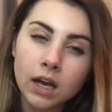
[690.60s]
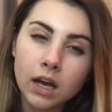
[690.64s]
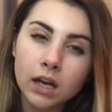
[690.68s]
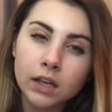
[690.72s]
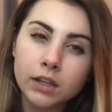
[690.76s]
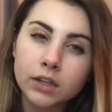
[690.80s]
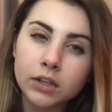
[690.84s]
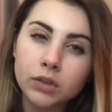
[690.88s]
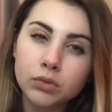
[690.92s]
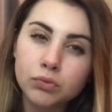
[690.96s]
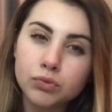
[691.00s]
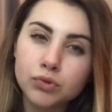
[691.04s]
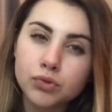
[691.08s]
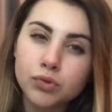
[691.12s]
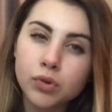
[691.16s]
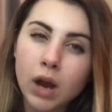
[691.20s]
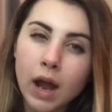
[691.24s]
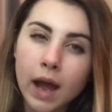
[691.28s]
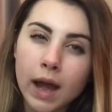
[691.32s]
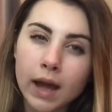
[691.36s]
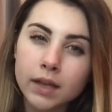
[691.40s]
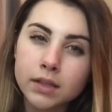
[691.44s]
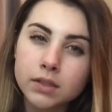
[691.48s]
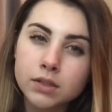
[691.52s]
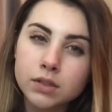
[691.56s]
a cute
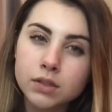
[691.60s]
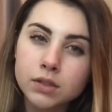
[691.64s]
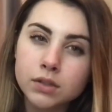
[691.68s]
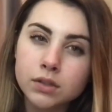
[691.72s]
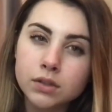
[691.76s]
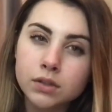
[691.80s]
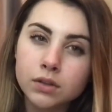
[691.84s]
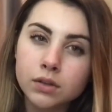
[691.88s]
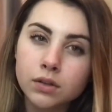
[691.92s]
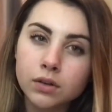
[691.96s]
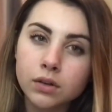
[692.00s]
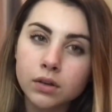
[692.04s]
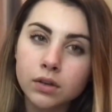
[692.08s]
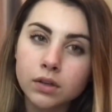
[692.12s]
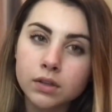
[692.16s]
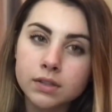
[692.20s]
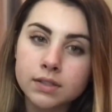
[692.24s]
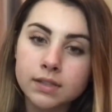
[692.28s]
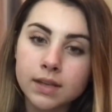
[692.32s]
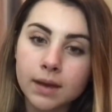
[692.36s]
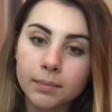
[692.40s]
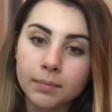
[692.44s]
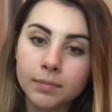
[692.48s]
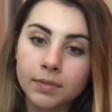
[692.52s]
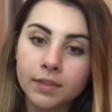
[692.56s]
dress or
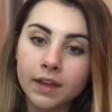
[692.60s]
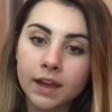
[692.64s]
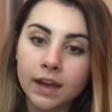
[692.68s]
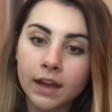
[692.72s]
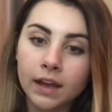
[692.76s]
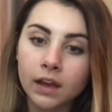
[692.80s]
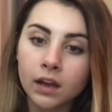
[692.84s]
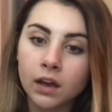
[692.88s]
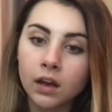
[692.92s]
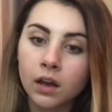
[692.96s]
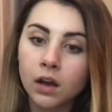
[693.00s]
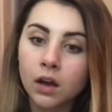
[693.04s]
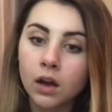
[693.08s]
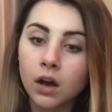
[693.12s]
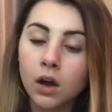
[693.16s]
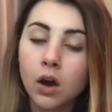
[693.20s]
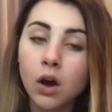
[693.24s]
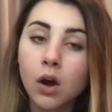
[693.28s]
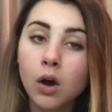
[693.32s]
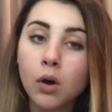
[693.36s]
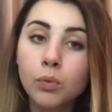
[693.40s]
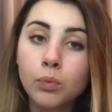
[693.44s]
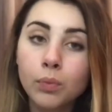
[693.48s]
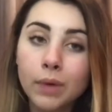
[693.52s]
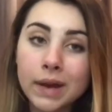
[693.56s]
something,
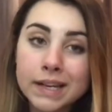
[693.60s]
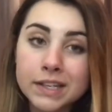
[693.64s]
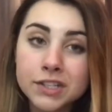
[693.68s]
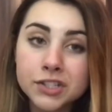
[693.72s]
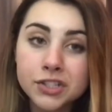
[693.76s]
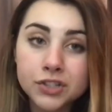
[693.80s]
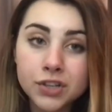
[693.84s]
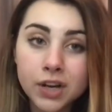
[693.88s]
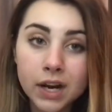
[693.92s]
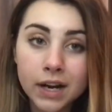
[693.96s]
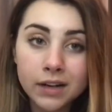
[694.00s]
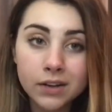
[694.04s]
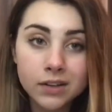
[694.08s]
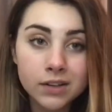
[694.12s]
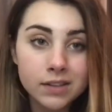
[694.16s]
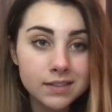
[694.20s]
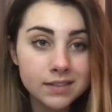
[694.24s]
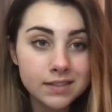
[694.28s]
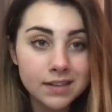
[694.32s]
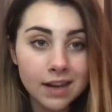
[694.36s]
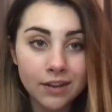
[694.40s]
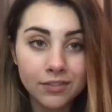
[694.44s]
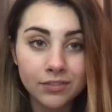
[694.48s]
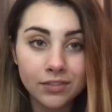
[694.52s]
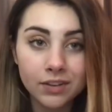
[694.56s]
a waist trainer
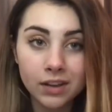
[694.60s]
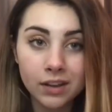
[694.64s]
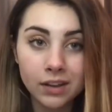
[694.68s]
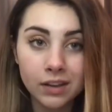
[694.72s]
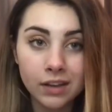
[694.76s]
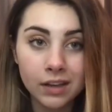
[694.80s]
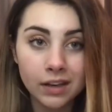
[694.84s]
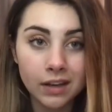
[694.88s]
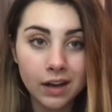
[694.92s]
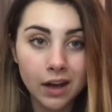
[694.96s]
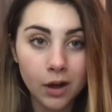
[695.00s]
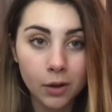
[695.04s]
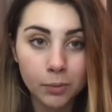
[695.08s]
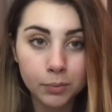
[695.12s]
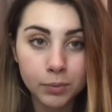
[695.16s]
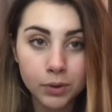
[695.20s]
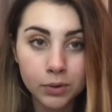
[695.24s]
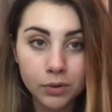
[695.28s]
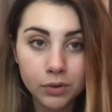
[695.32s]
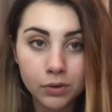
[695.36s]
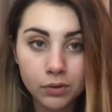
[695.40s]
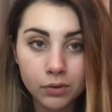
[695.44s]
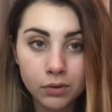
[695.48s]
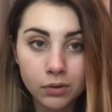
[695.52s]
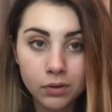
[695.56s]
is definitely going to help
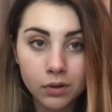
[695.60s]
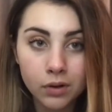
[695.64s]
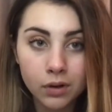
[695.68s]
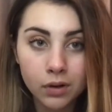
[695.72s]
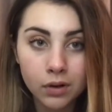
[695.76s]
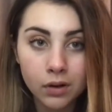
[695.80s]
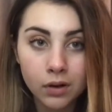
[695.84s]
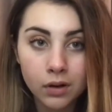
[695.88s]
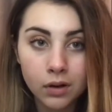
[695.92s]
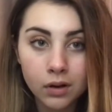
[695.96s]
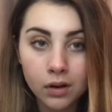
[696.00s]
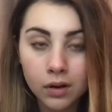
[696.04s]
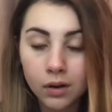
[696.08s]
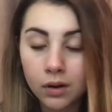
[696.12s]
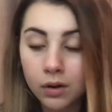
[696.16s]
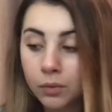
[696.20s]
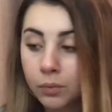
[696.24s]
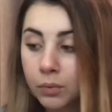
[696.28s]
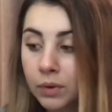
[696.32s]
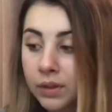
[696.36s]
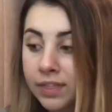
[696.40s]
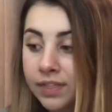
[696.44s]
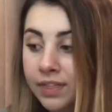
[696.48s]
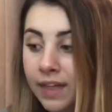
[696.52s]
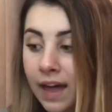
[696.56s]
you
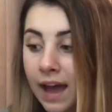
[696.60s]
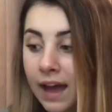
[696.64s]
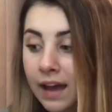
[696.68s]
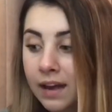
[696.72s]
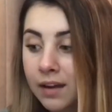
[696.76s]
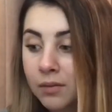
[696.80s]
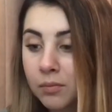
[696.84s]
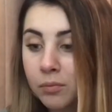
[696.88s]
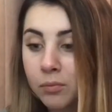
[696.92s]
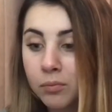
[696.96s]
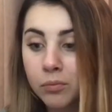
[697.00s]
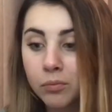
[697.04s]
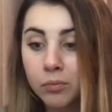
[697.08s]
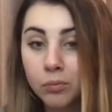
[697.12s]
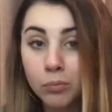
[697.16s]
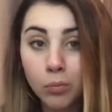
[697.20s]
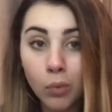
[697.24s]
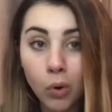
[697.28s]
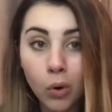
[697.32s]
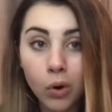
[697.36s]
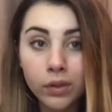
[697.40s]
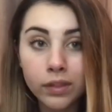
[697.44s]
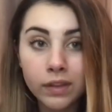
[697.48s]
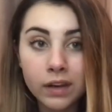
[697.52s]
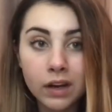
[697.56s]
with that
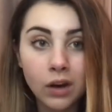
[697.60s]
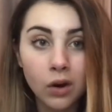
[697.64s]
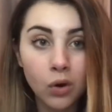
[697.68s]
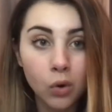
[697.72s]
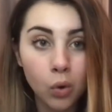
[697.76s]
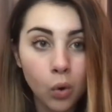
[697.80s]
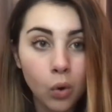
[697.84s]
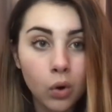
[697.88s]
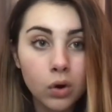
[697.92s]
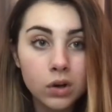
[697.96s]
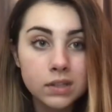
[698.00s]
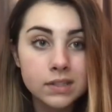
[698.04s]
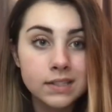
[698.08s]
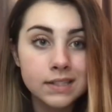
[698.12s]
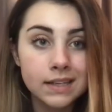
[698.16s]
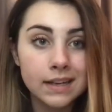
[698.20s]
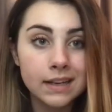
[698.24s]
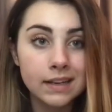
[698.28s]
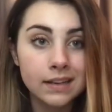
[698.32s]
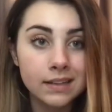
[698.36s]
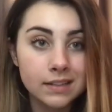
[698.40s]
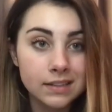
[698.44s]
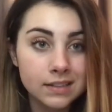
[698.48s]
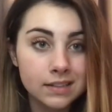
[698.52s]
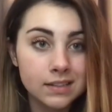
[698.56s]
more than a
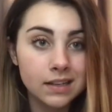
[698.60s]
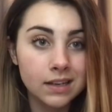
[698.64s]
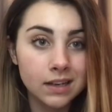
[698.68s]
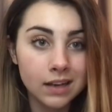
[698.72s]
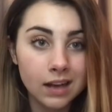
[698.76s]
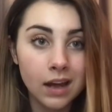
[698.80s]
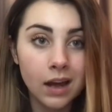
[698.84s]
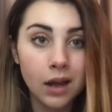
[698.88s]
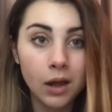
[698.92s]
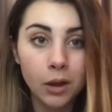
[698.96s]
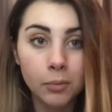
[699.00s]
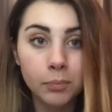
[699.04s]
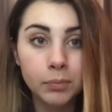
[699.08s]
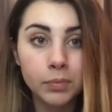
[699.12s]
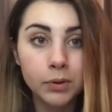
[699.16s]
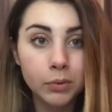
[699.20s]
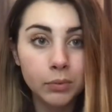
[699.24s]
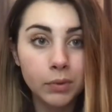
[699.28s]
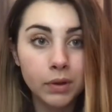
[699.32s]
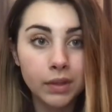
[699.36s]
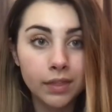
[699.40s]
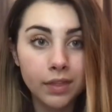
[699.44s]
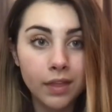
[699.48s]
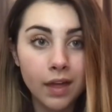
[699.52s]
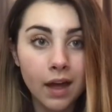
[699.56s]
corset is going to help you
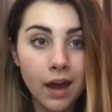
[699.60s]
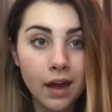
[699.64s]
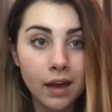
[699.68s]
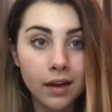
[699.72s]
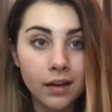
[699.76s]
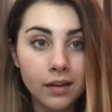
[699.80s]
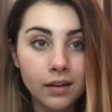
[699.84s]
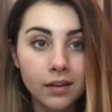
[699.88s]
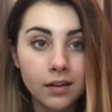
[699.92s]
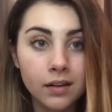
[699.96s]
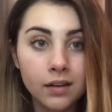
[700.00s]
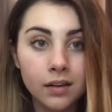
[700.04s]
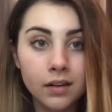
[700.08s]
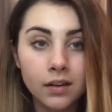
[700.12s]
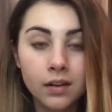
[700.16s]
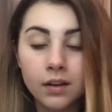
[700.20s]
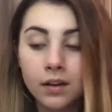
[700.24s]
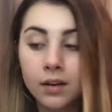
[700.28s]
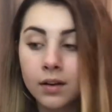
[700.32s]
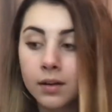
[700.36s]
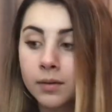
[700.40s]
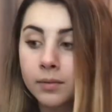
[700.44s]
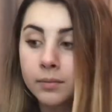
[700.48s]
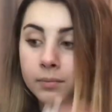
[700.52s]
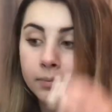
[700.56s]
with that.
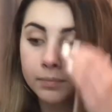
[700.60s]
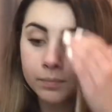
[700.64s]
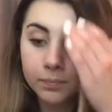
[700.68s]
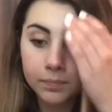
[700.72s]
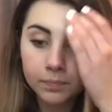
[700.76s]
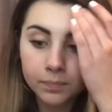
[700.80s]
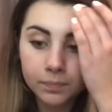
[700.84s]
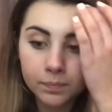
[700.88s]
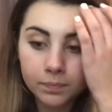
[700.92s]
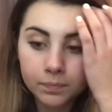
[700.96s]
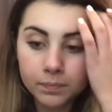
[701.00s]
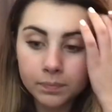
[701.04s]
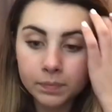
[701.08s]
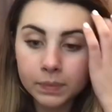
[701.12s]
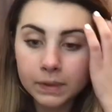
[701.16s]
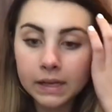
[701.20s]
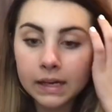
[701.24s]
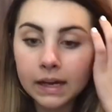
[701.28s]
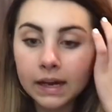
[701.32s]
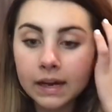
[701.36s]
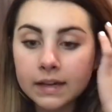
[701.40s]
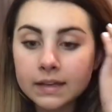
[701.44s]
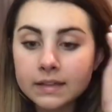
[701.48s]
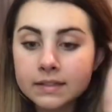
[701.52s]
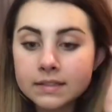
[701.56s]

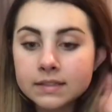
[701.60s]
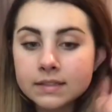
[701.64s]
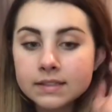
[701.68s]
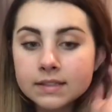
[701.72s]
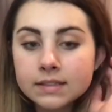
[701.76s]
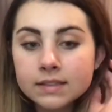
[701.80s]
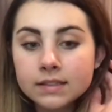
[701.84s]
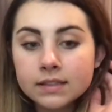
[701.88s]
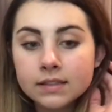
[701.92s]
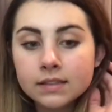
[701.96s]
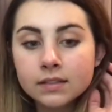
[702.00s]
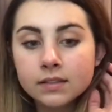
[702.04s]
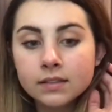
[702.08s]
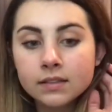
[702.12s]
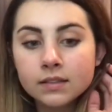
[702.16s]
Because